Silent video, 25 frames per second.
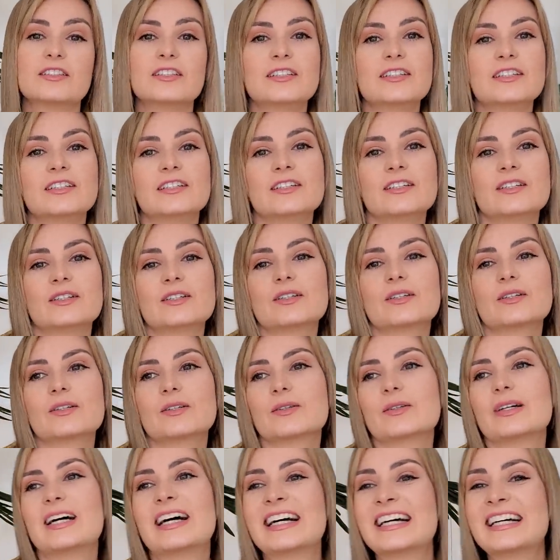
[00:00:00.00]
Mm-hmm.
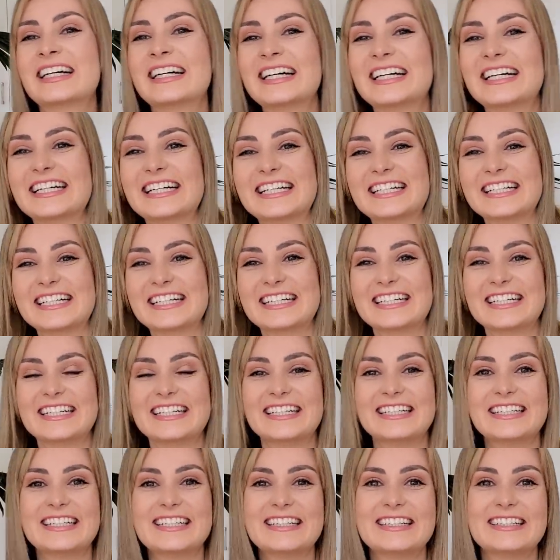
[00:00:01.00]
Just going
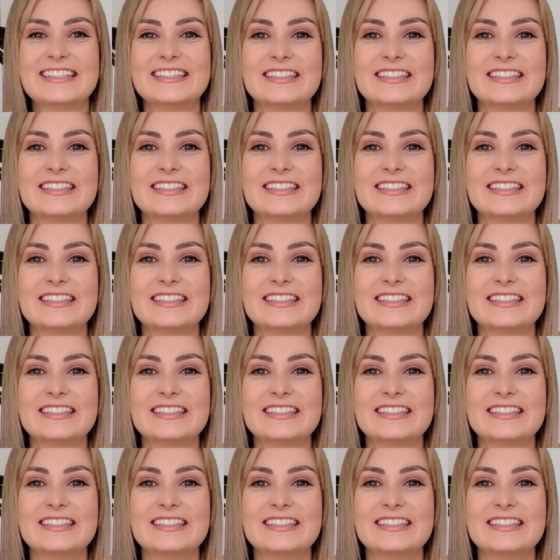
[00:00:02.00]
out.